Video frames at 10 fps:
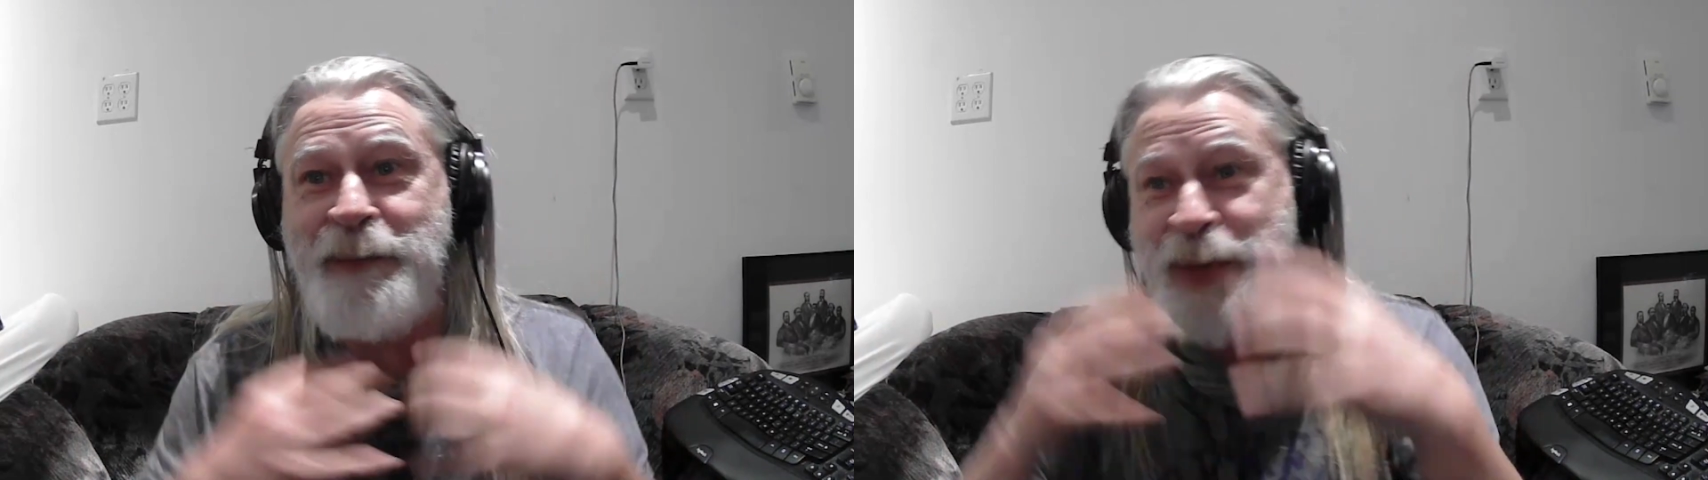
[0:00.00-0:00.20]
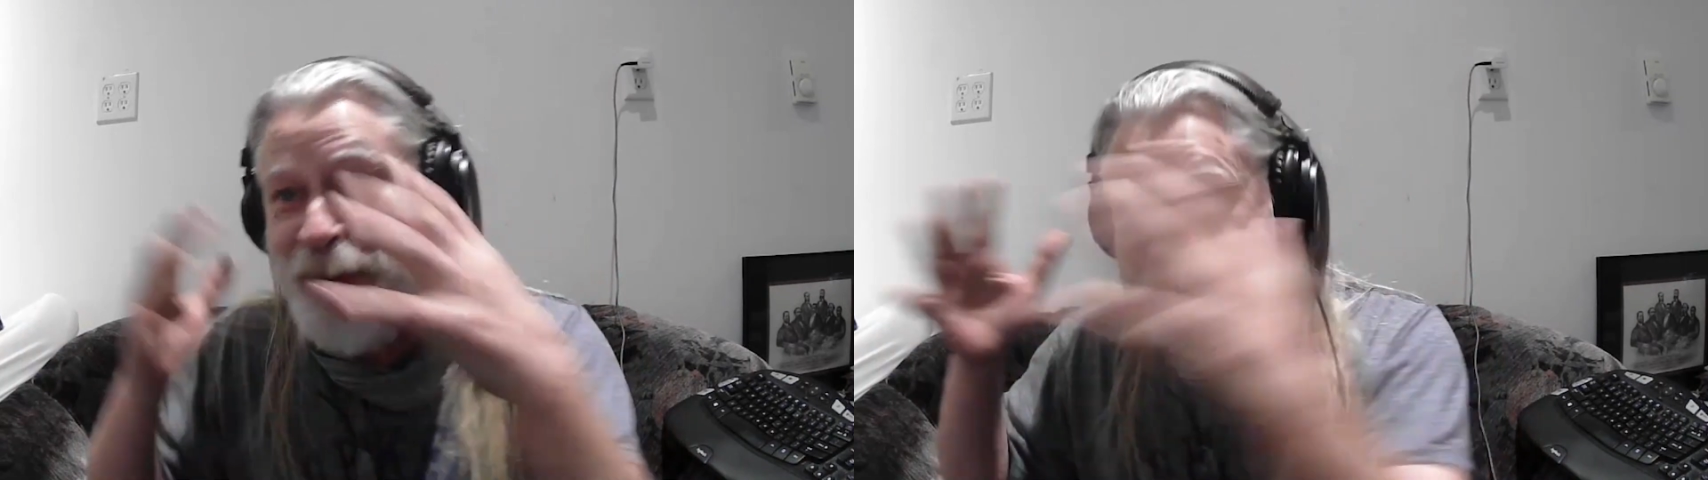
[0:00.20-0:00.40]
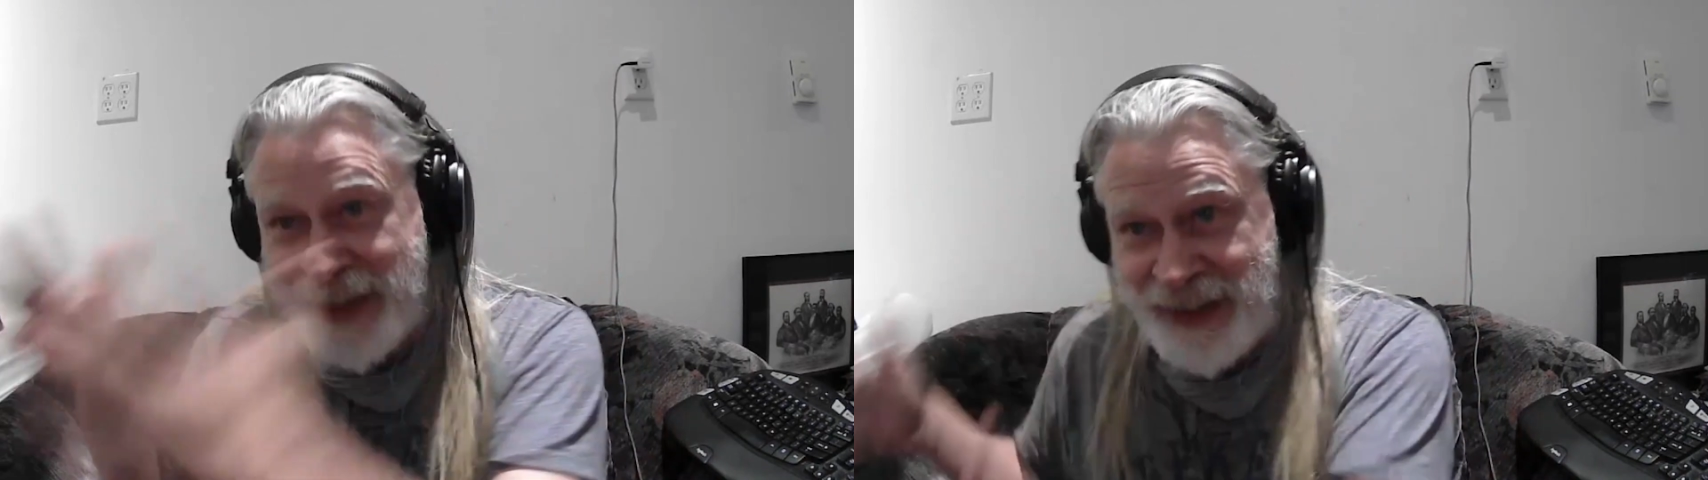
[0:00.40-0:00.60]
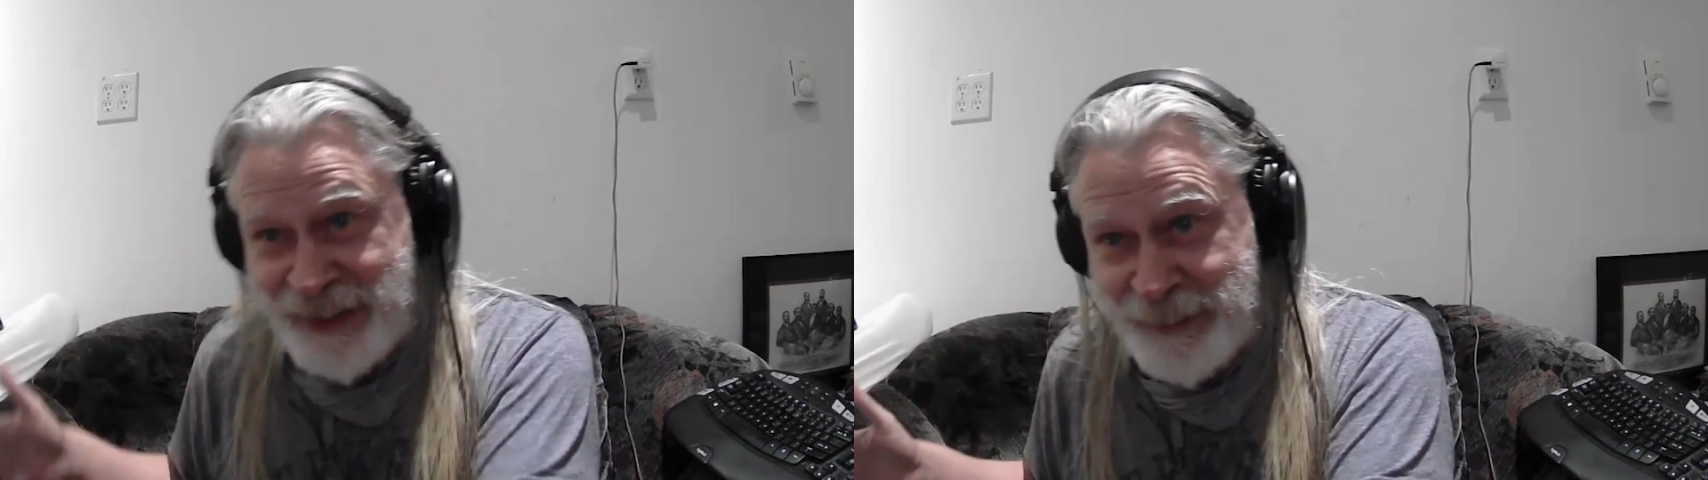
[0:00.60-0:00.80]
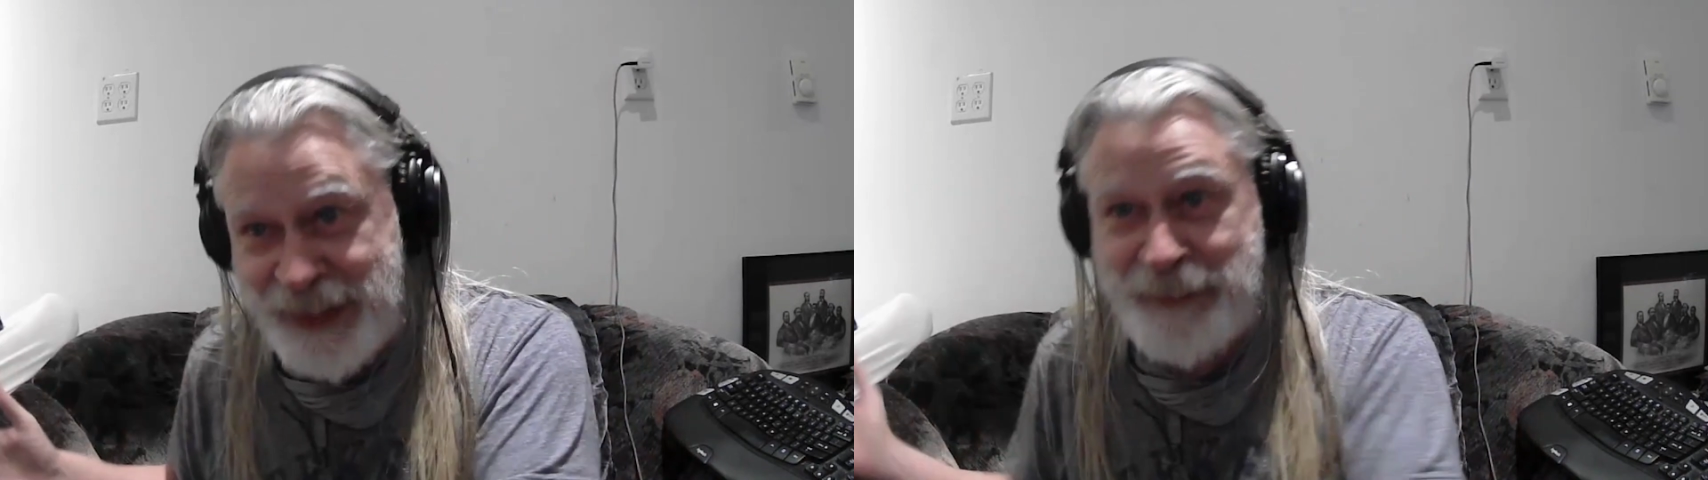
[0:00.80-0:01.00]
puked
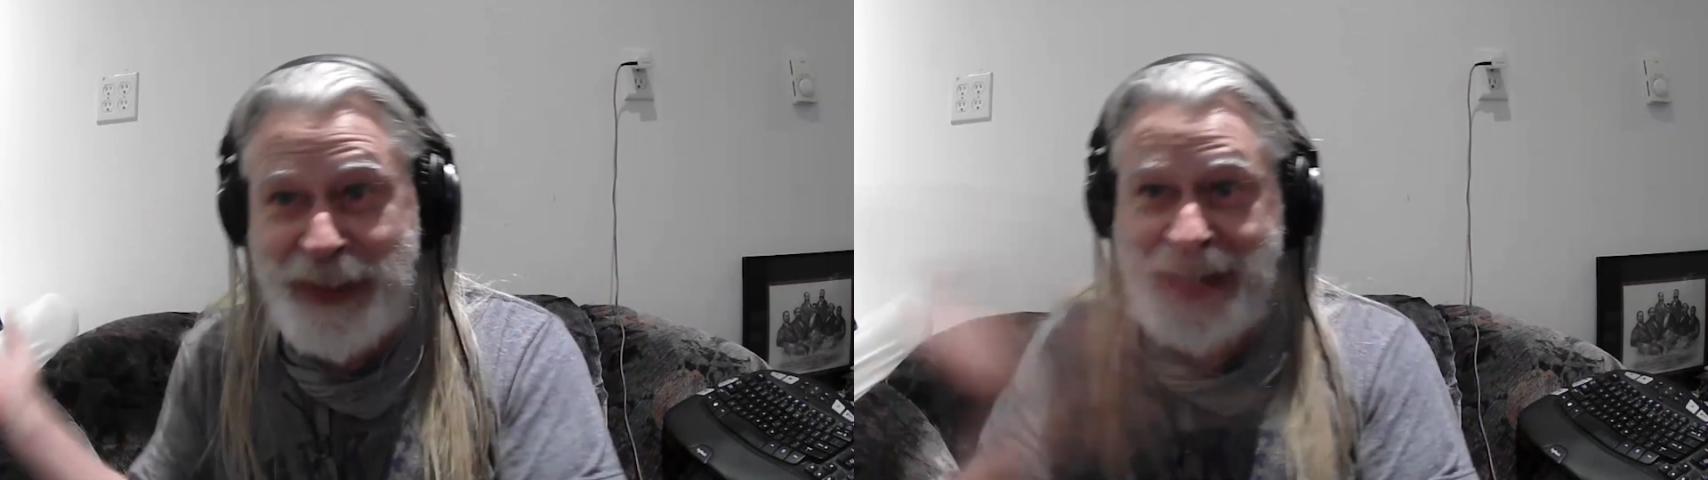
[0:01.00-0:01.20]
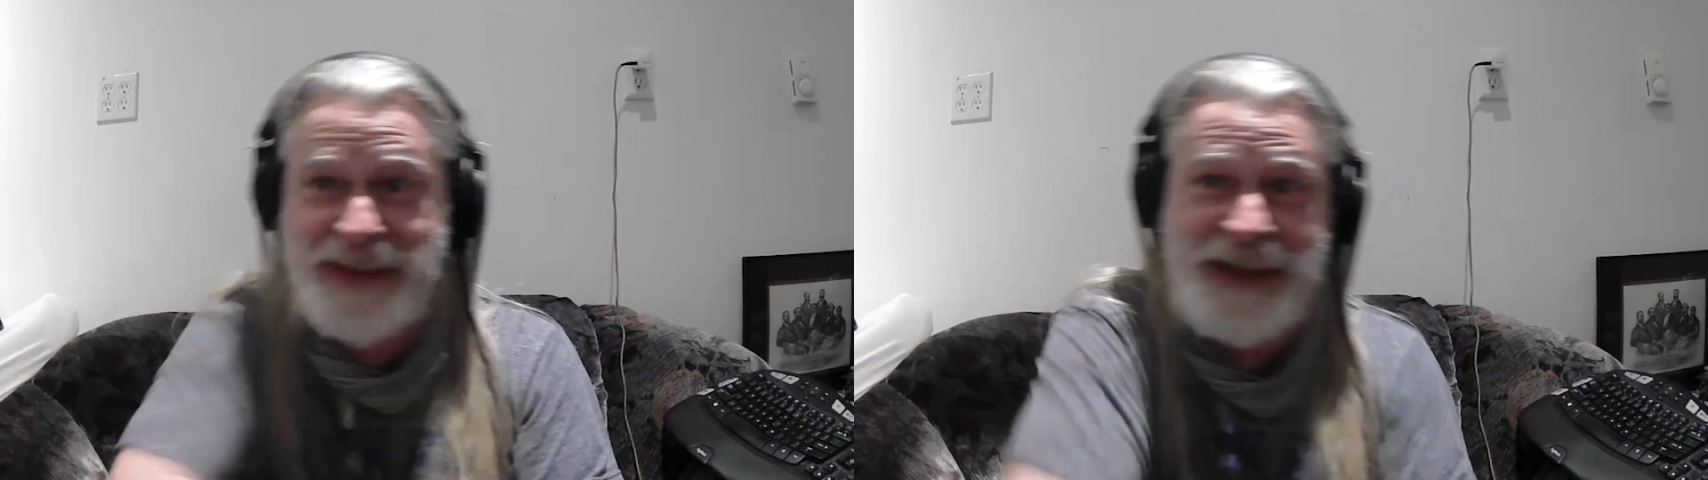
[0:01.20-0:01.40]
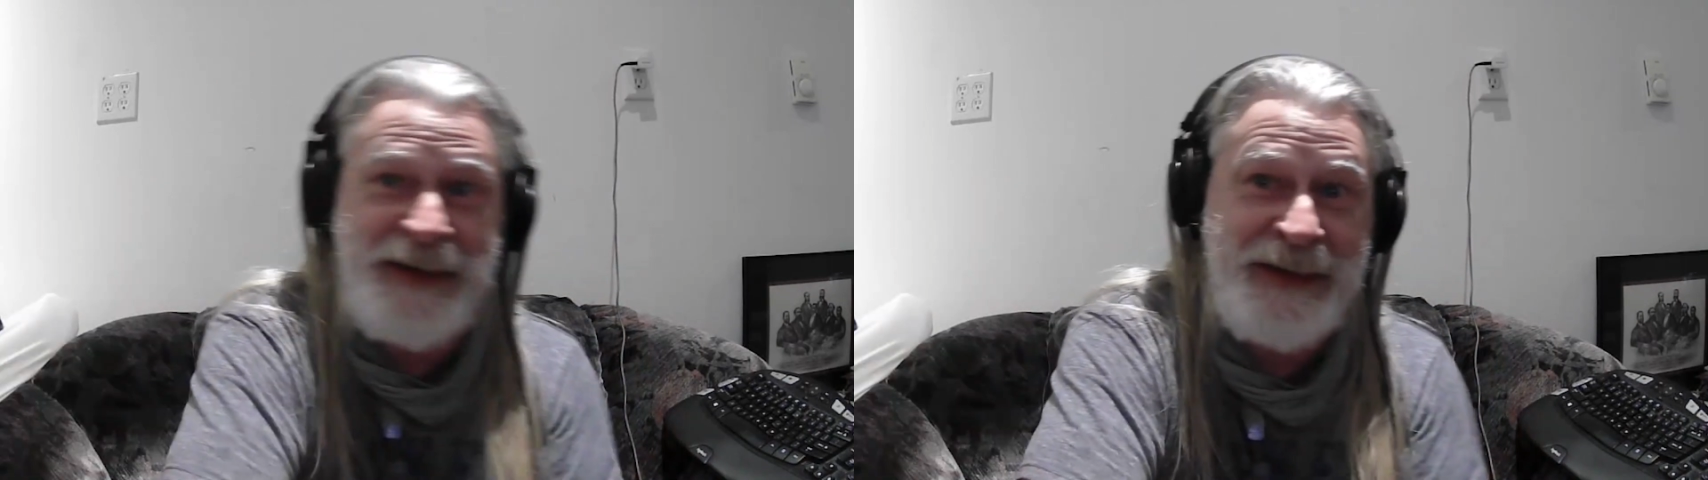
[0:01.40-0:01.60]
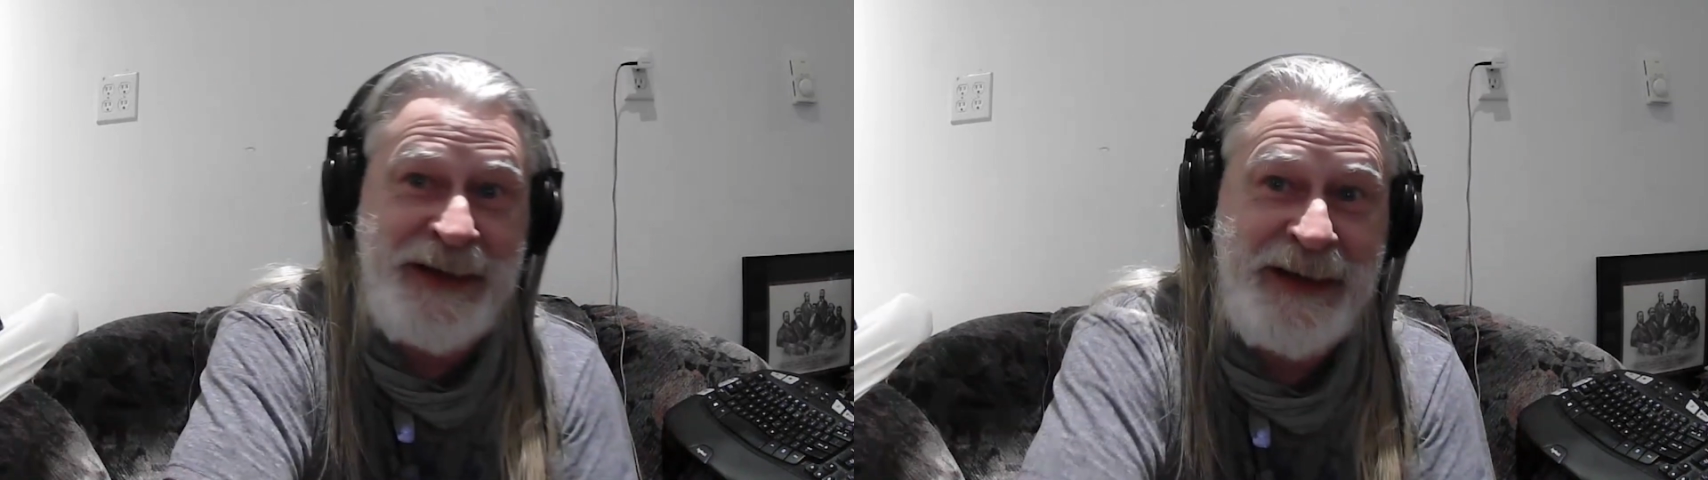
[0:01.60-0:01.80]
on him, and passed out.